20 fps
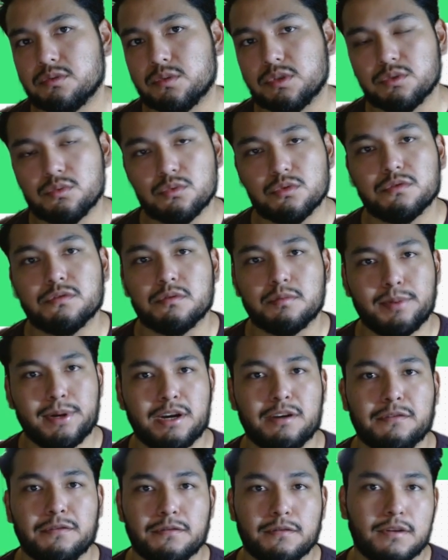was roof
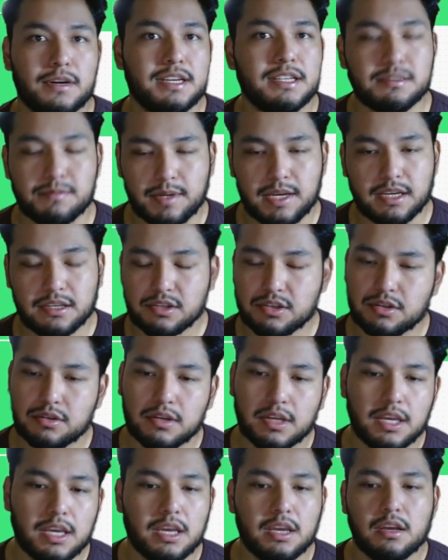repair phrase match,
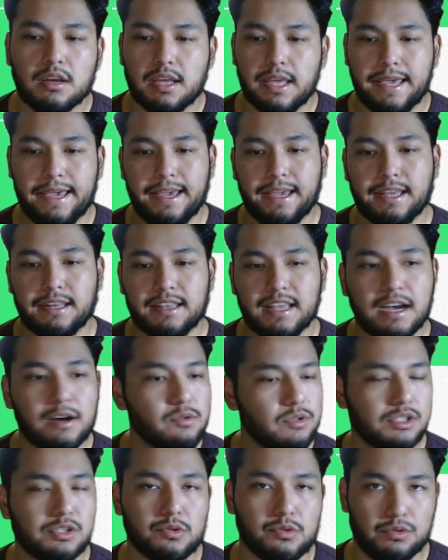and that
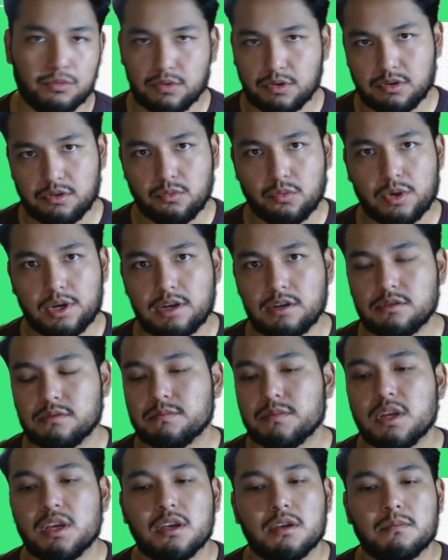was doing really well,
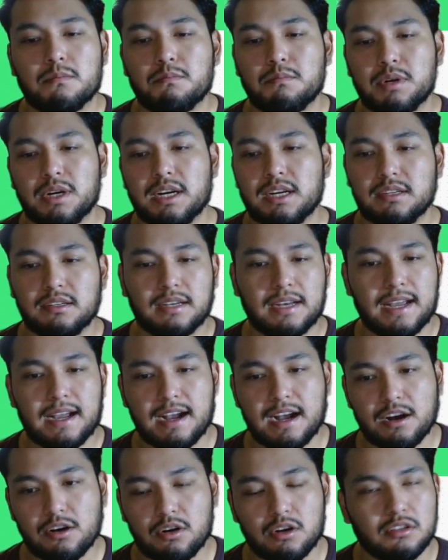but
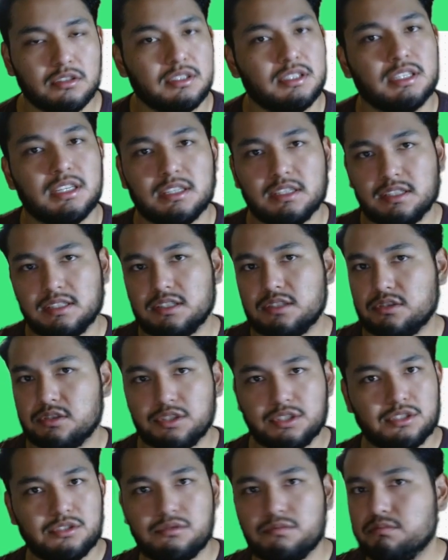now all of a sudden it's
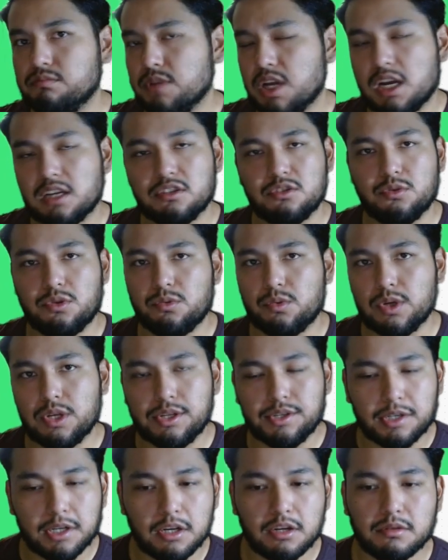just not doing well
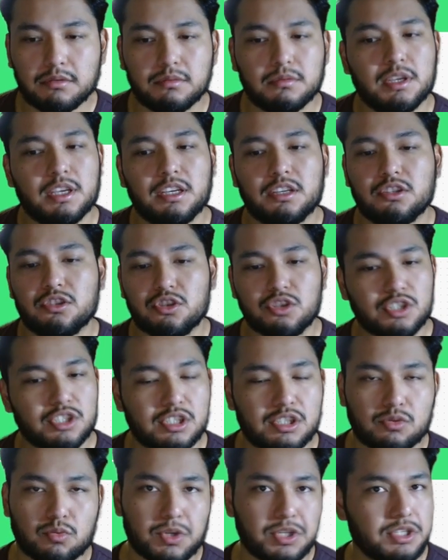at all, just
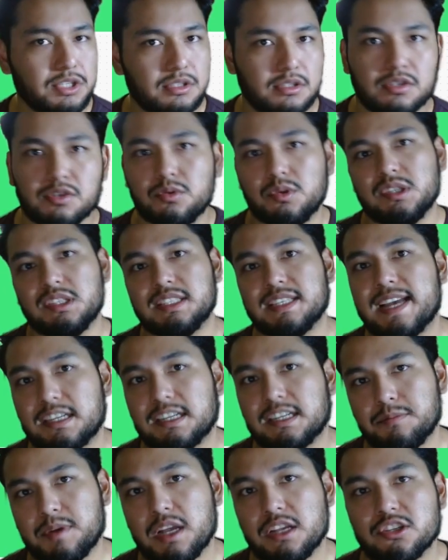switch it to
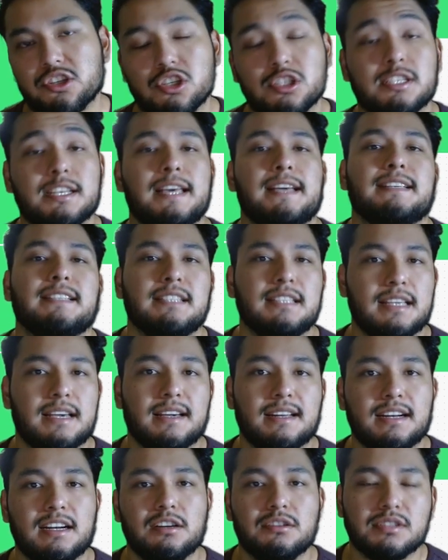exact match, test
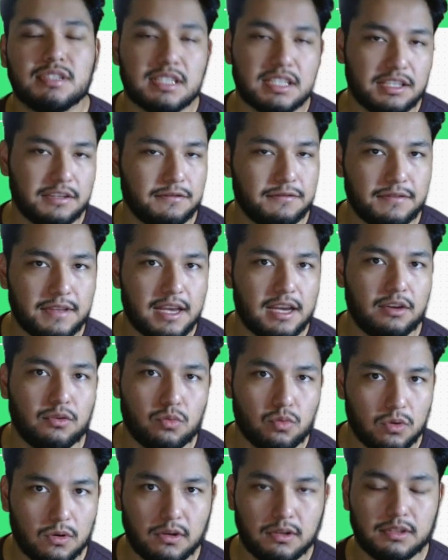that out, see if
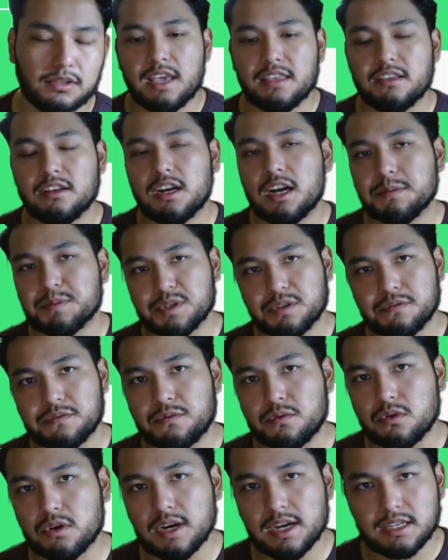that works. And then option
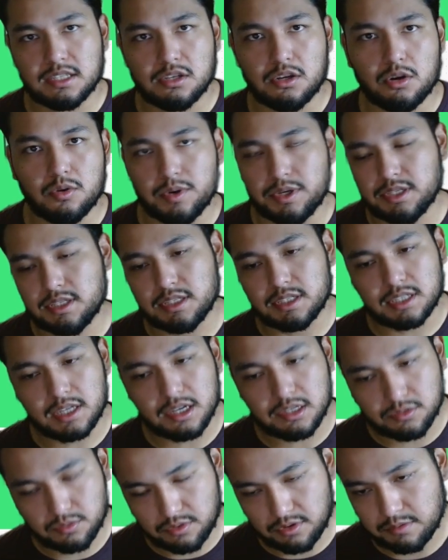four, as always,
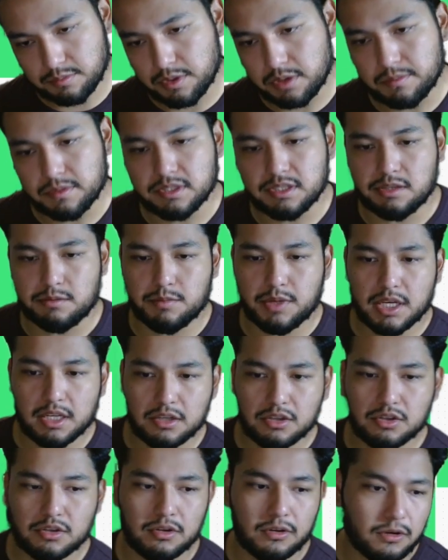discuss with your PPC
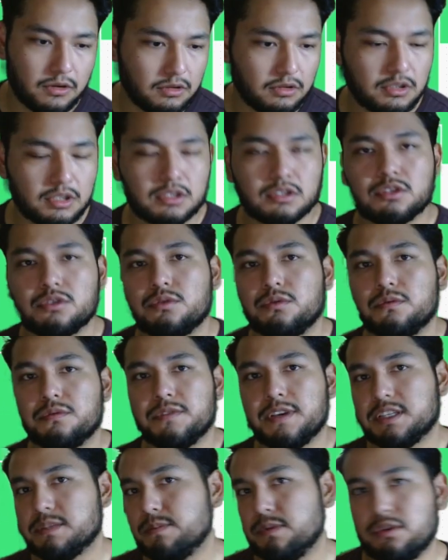manager or look to
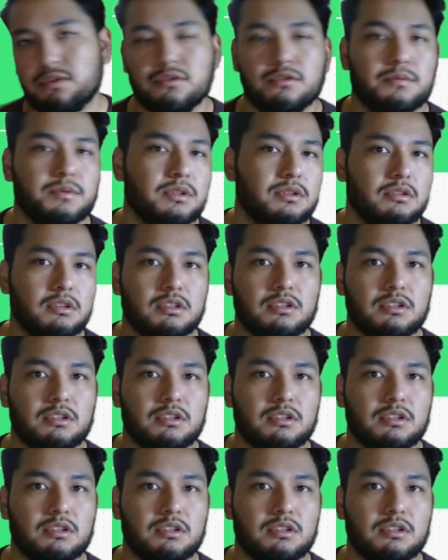Facebook groups, look